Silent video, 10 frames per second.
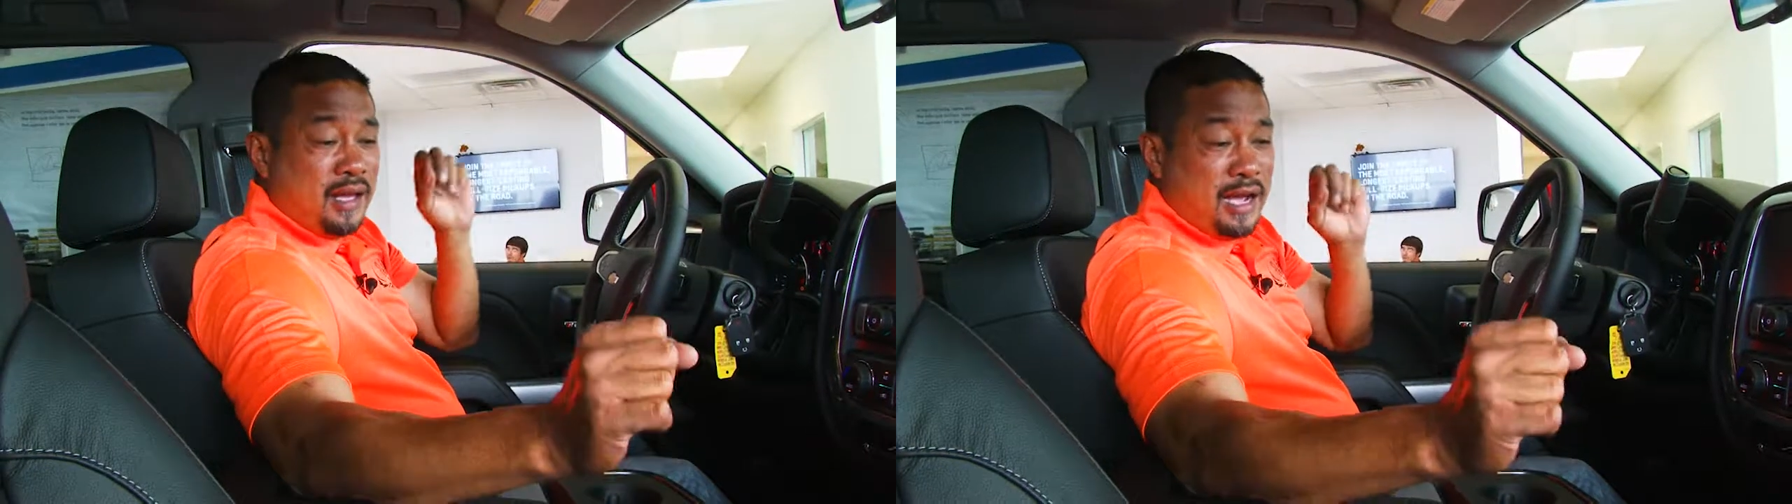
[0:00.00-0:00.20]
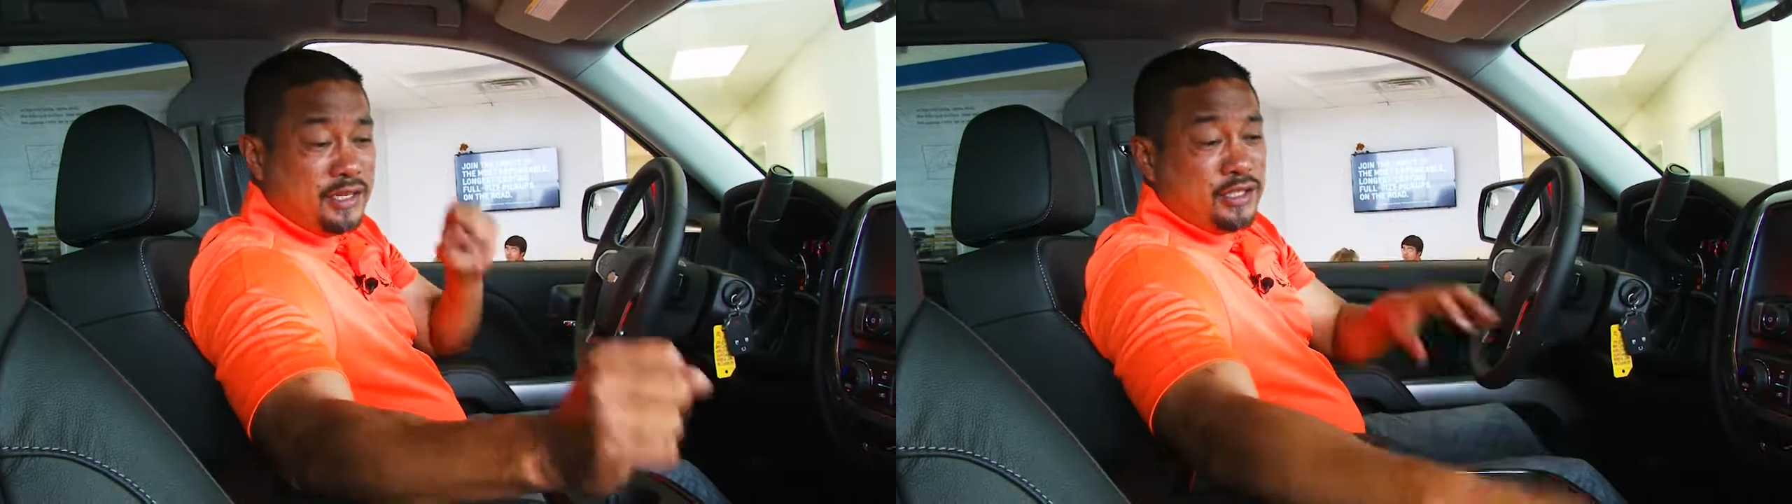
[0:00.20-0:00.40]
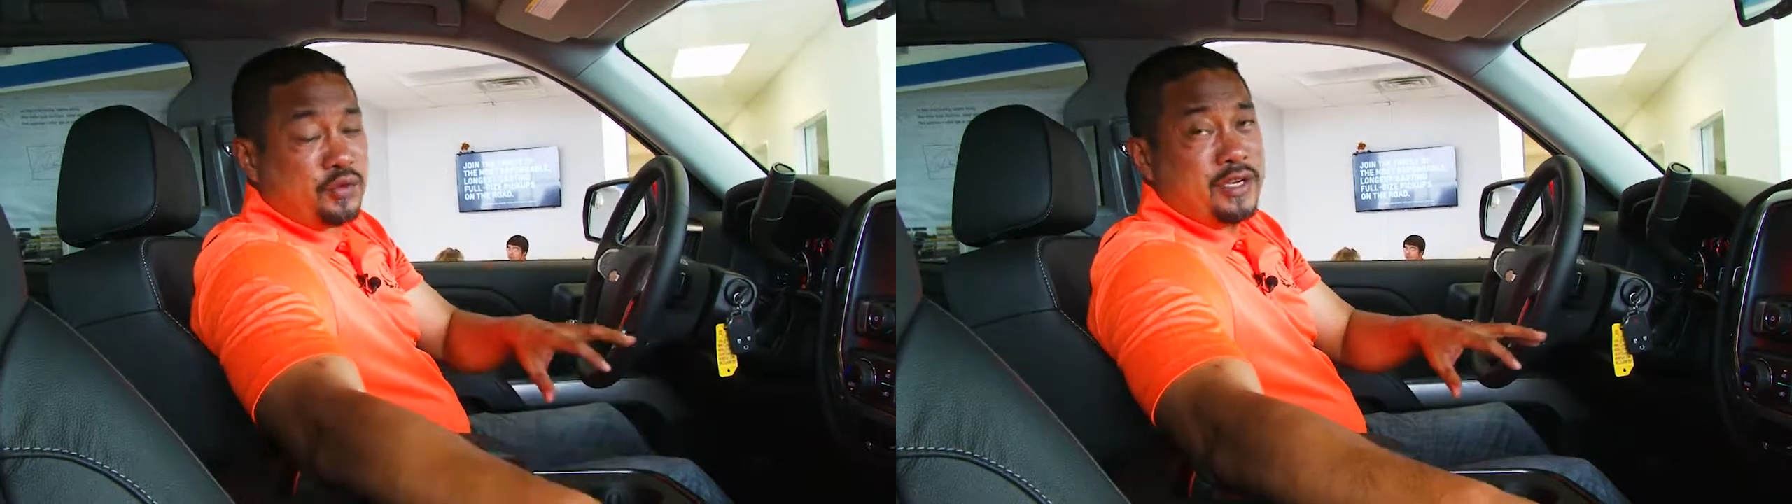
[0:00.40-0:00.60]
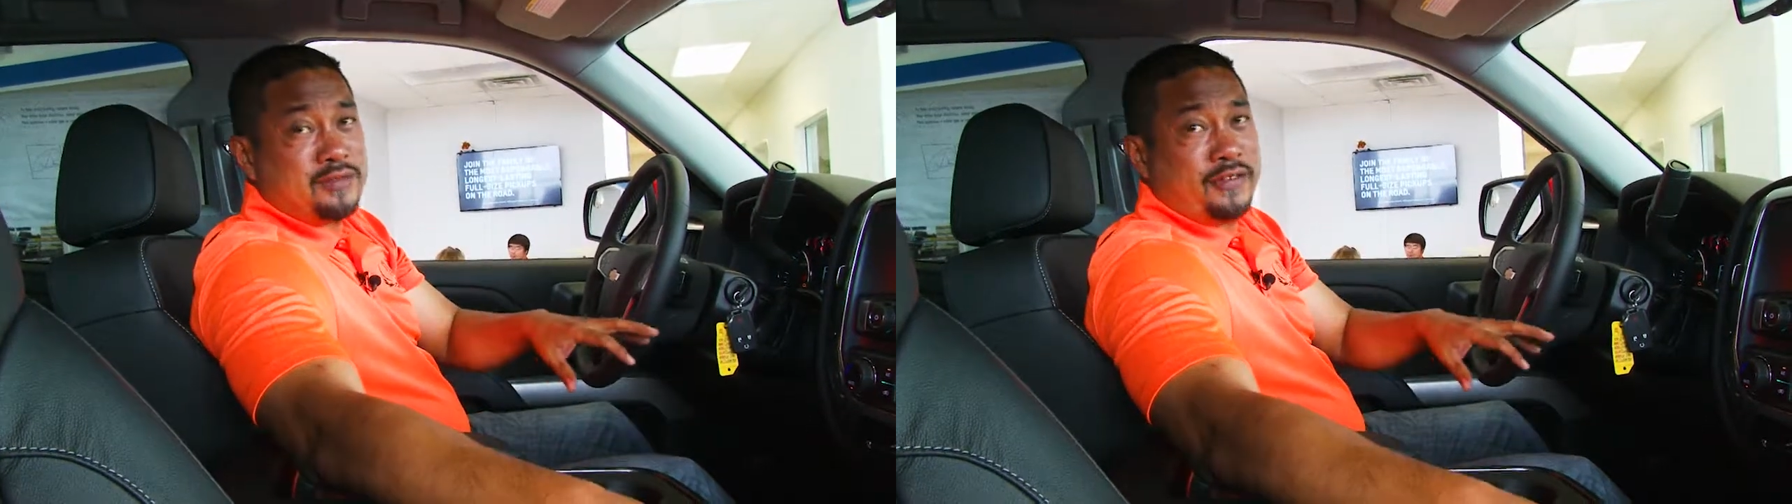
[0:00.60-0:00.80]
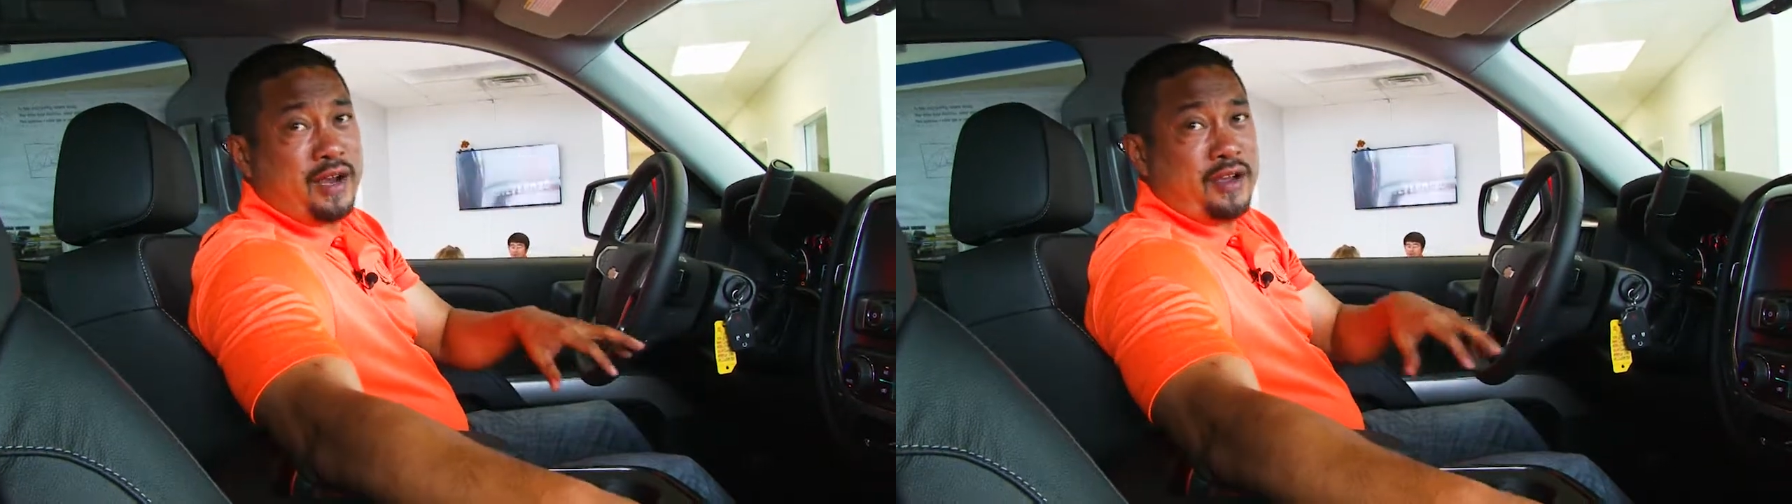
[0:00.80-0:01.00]
uh, degrees
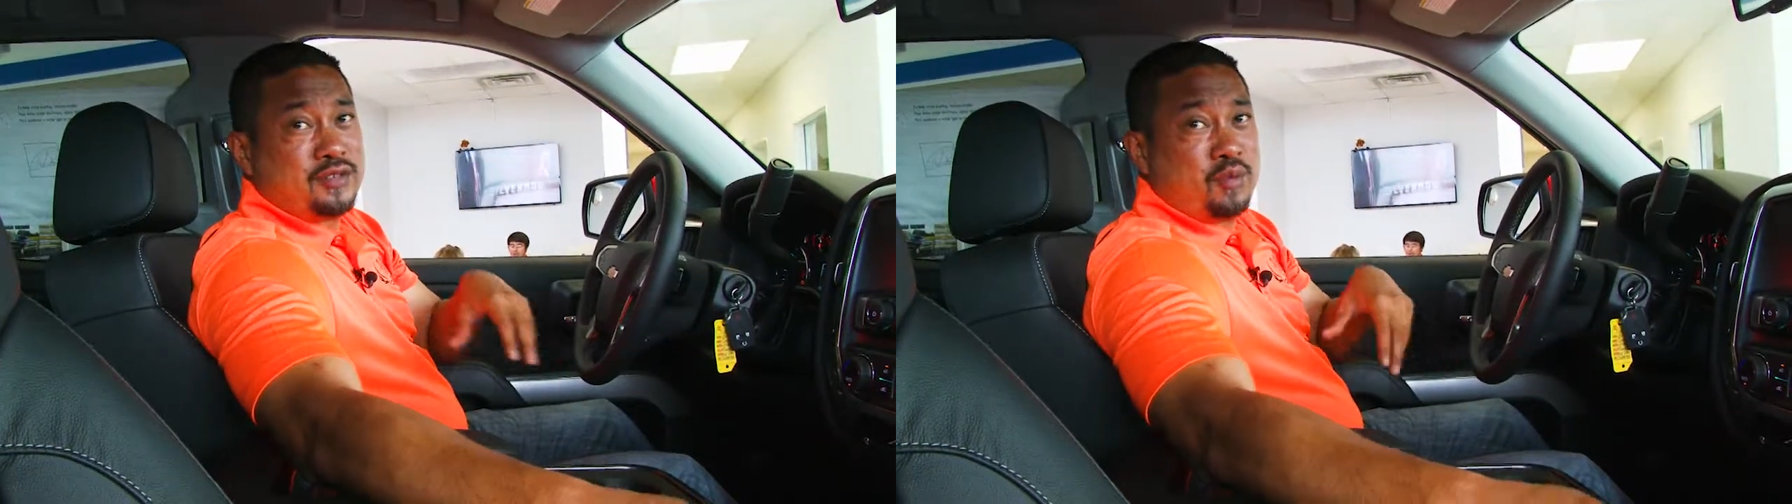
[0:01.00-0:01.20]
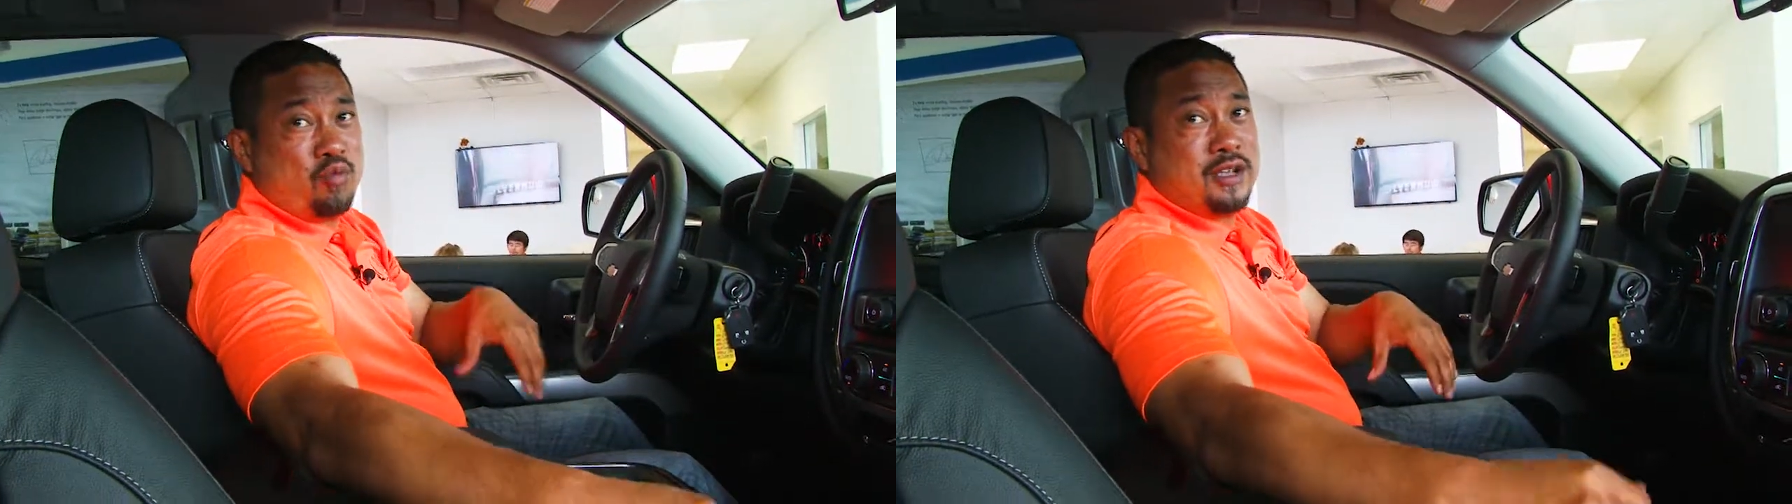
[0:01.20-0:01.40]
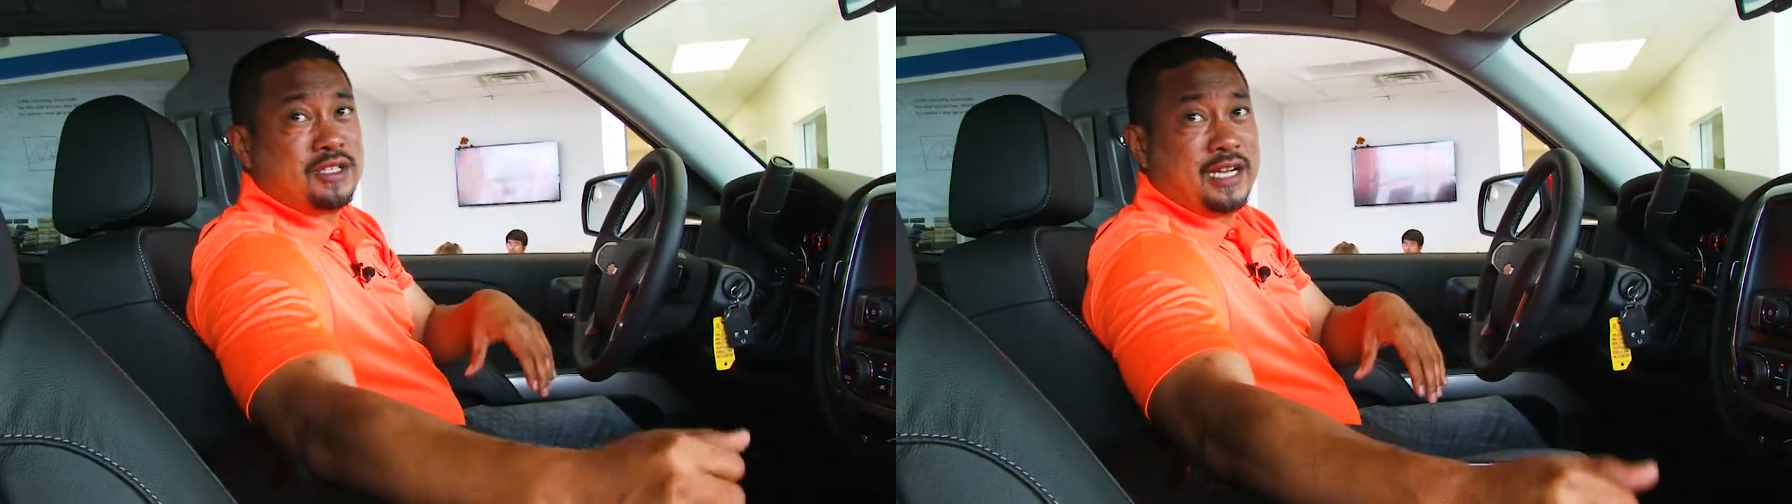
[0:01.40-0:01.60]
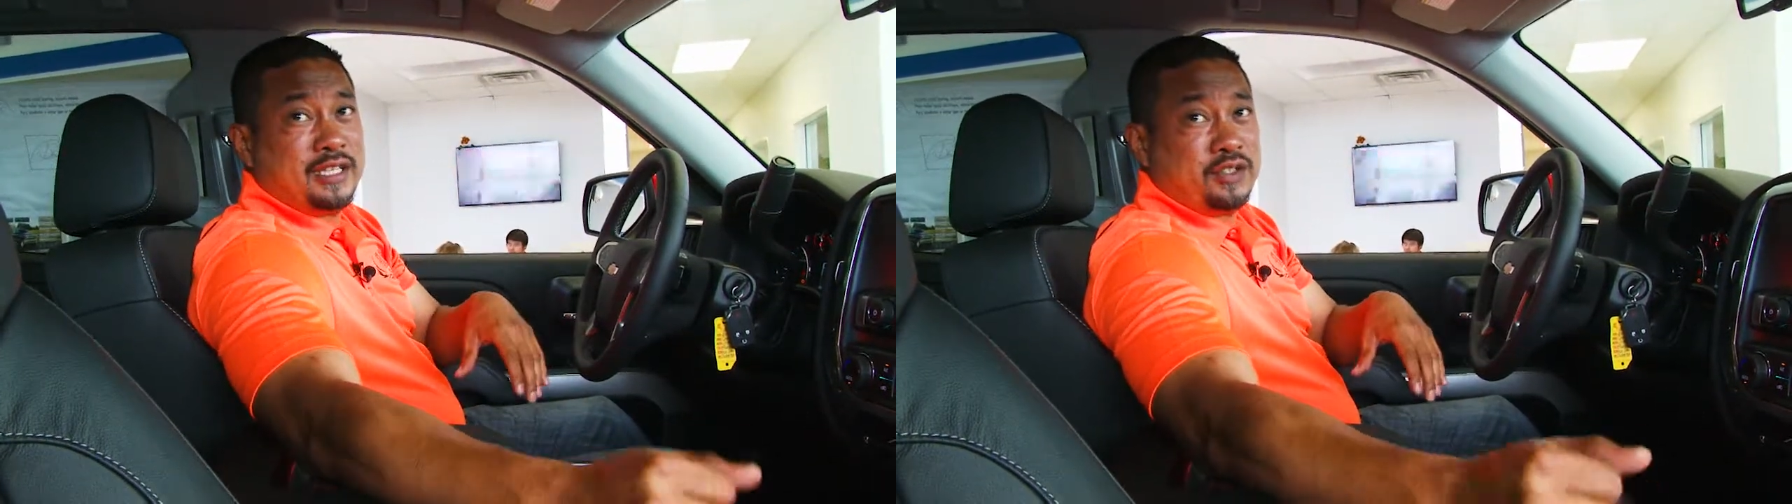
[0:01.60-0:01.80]
variance from one side